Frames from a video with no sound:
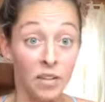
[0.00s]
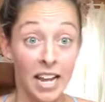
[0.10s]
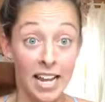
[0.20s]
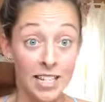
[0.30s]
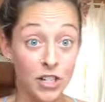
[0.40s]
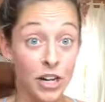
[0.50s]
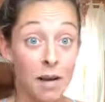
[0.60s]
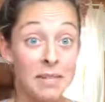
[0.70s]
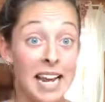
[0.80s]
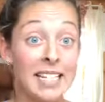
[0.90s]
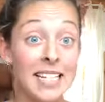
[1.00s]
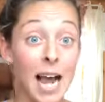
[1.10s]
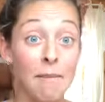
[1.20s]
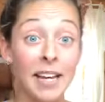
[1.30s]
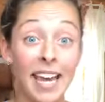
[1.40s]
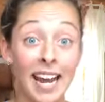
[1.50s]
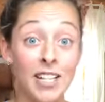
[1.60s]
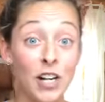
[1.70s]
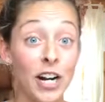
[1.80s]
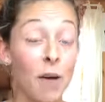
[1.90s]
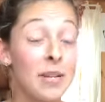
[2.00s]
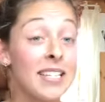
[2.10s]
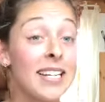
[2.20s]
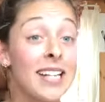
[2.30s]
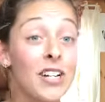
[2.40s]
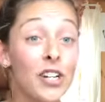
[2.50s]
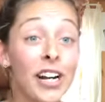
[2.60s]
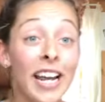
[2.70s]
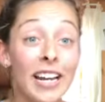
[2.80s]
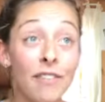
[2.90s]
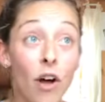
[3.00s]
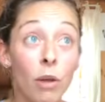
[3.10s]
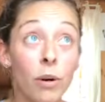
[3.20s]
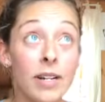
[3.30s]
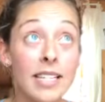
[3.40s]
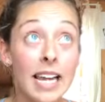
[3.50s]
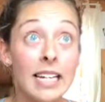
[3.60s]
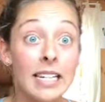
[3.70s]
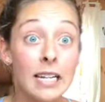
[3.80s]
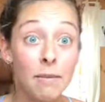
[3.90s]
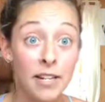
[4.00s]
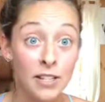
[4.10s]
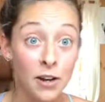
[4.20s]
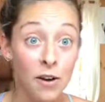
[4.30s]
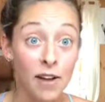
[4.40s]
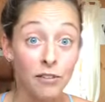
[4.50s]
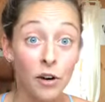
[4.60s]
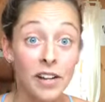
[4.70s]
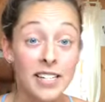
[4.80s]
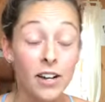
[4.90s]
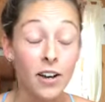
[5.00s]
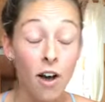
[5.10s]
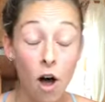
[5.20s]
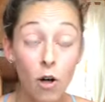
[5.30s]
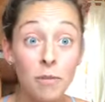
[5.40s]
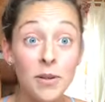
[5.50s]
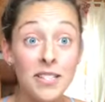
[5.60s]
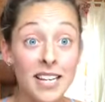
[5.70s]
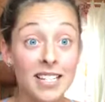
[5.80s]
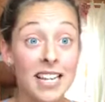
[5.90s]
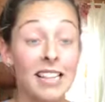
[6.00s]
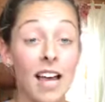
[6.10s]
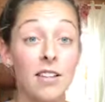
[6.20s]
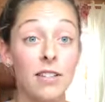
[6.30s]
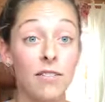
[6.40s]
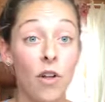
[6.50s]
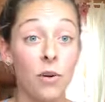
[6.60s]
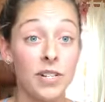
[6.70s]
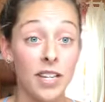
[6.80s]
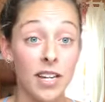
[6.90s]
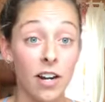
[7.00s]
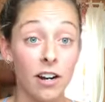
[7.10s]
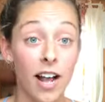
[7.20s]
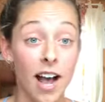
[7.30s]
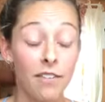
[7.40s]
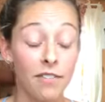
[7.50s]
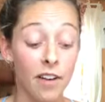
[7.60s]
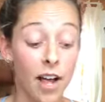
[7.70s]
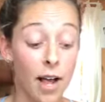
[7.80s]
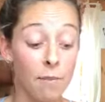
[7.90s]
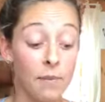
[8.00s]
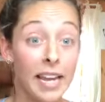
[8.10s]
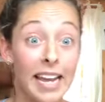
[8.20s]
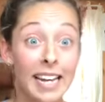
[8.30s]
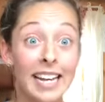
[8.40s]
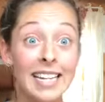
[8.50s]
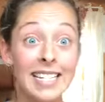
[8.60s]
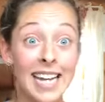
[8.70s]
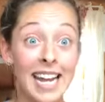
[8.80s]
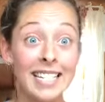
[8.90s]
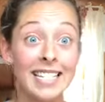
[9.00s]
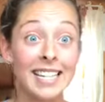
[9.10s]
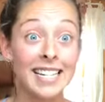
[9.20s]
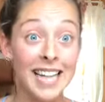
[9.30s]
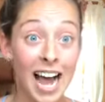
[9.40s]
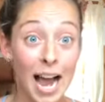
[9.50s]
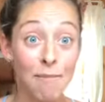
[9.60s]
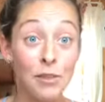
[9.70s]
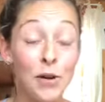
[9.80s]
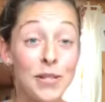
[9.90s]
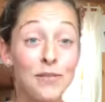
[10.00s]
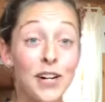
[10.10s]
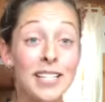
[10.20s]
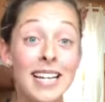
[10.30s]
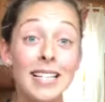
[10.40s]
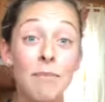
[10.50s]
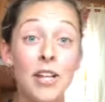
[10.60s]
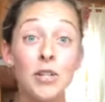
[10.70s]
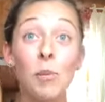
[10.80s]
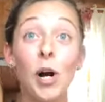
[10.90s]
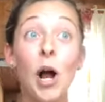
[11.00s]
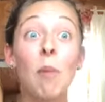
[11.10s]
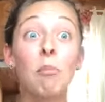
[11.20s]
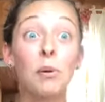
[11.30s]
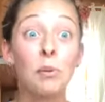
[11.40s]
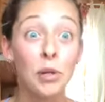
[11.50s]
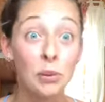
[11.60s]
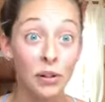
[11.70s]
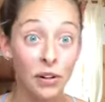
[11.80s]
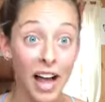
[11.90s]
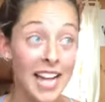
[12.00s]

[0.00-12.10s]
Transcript: Instagram takes time. Again, I started out with 680 followers 18 months ago. I've grown it to almost 16,000 followers in a year and a half. It takes time. Those first 6 months were brutal.